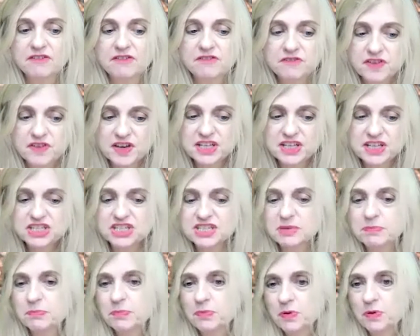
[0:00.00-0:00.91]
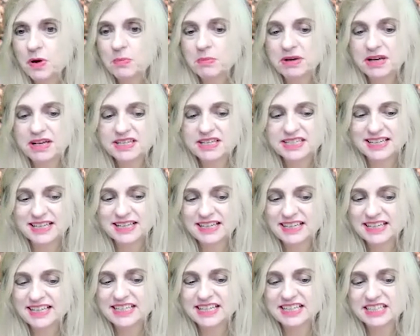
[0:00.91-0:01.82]
Finch is a prominent and
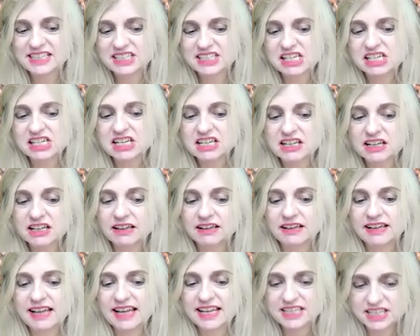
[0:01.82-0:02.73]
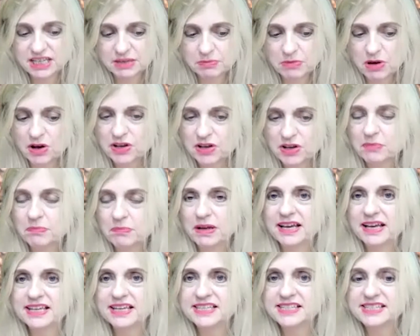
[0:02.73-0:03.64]
leading digital lending
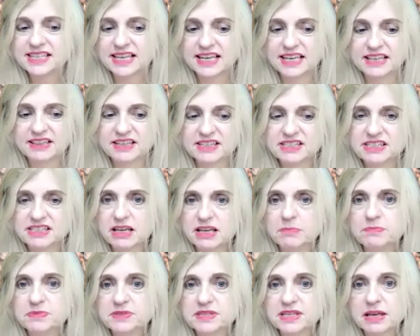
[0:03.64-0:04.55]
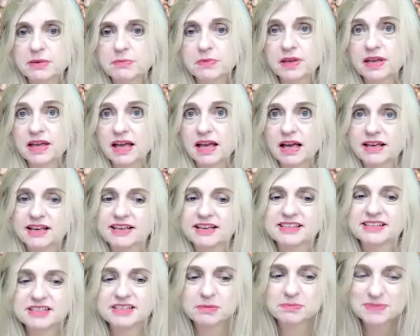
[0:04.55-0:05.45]
marketplace in the
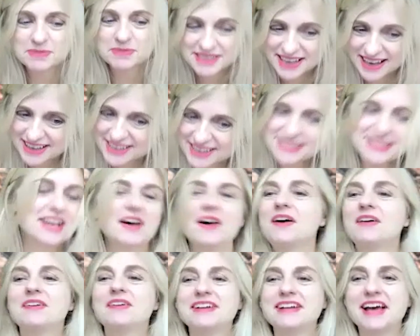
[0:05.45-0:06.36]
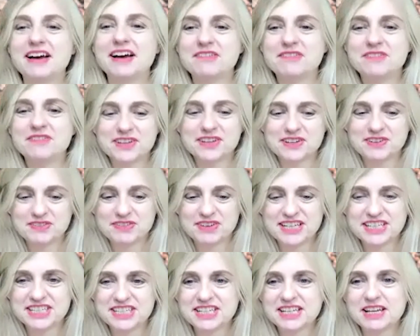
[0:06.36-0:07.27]
Sub Saharan African
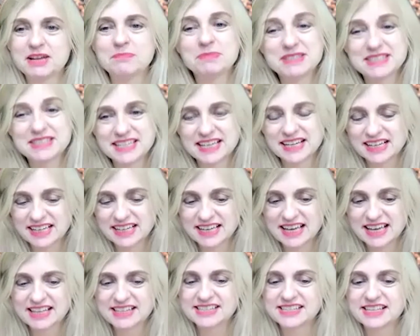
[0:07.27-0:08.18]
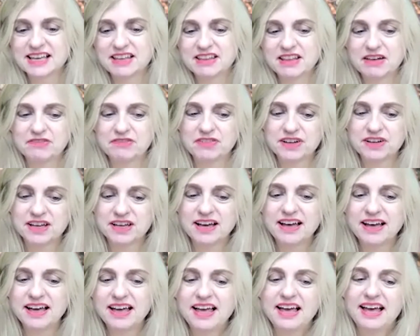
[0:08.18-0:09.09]
region, and particularly in South
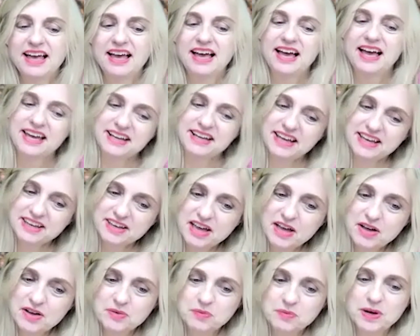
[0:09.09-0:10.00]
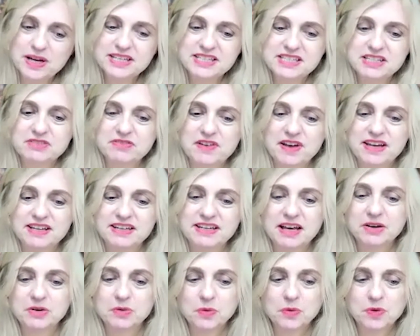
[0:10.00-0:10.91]
Africa. And I can't wait to find
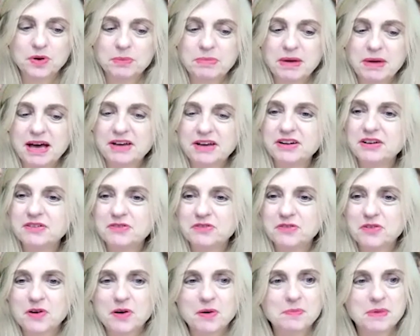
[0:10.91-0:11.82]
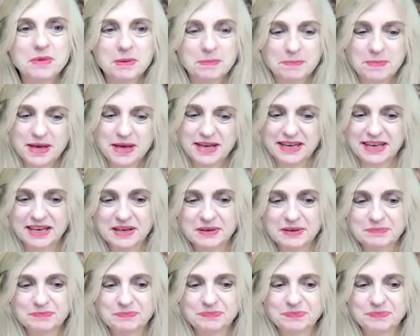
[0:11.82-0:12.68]
out all about it from Mike.